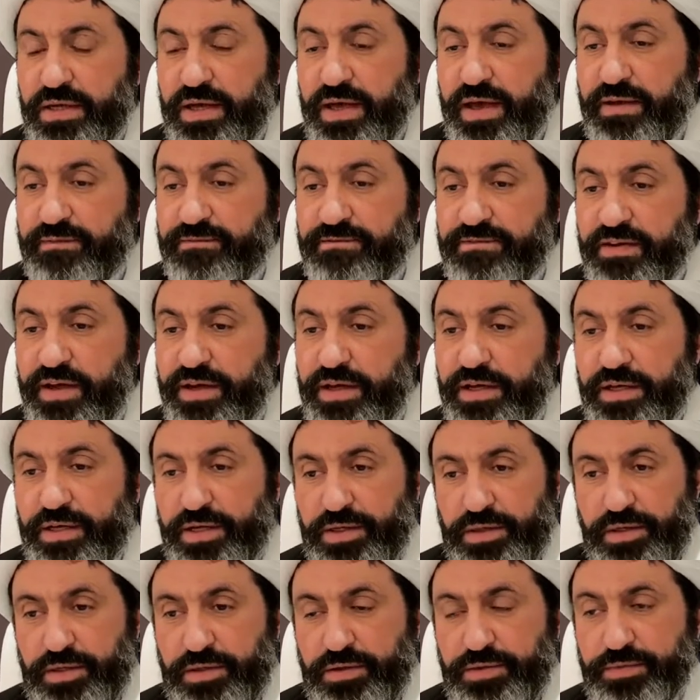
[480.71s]
a
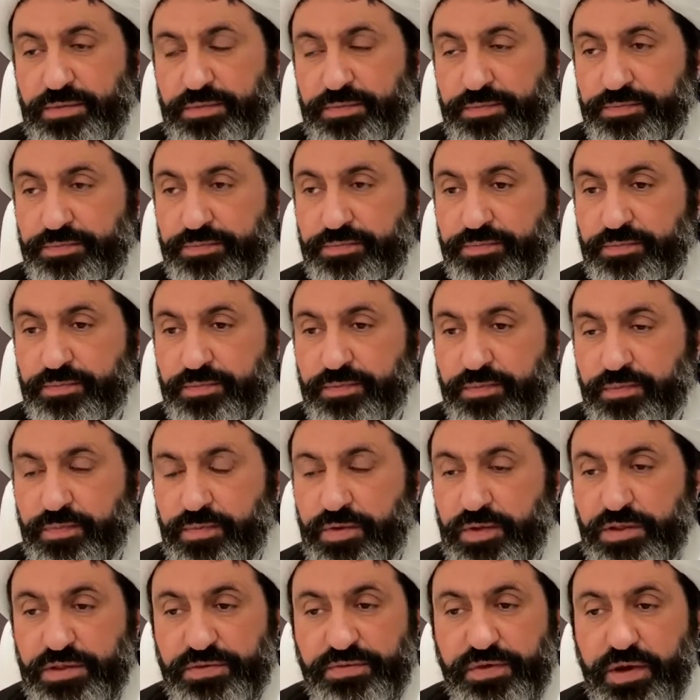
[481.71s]
vehicle.
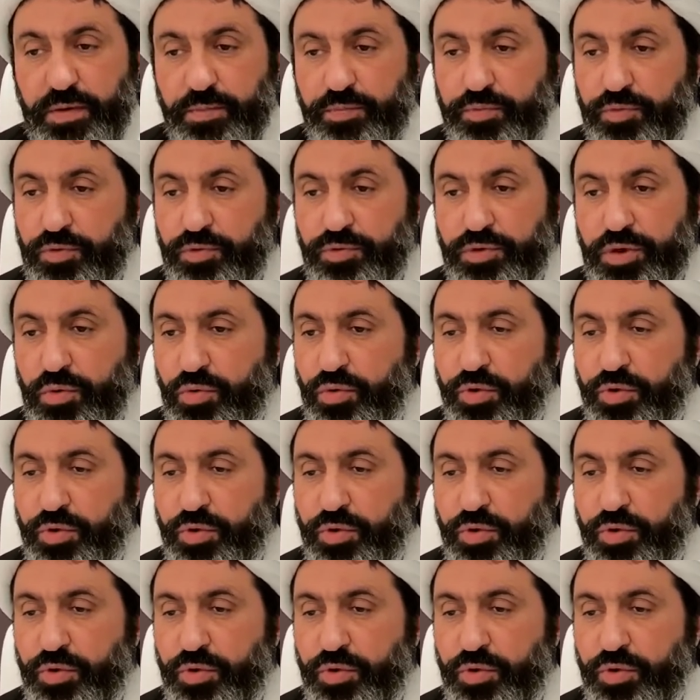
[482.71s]
It's very important.